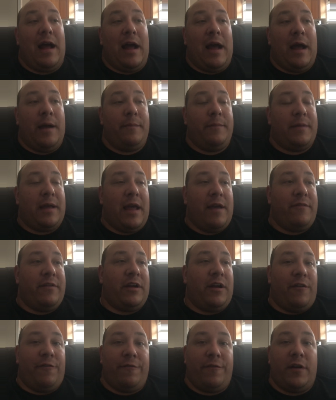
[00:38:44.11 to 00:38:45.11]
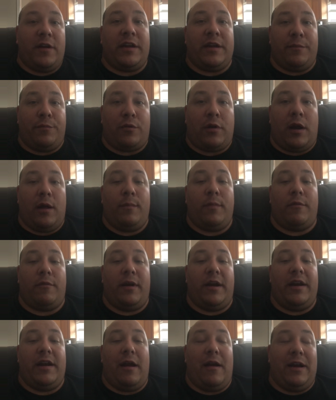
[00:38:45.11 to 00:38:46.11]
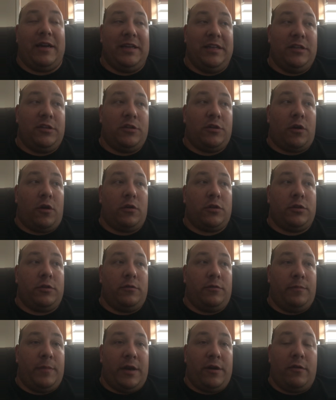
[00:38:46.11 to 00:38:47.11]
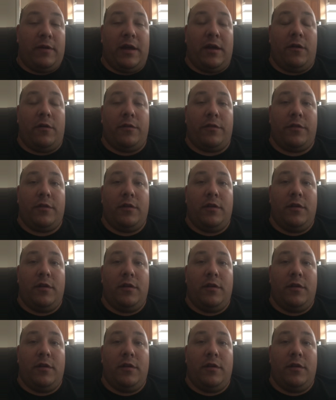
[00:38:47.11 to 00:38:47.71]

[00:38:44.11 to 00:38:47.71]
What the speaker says: I'm having a fucking problem right now. I need to talk to mental health.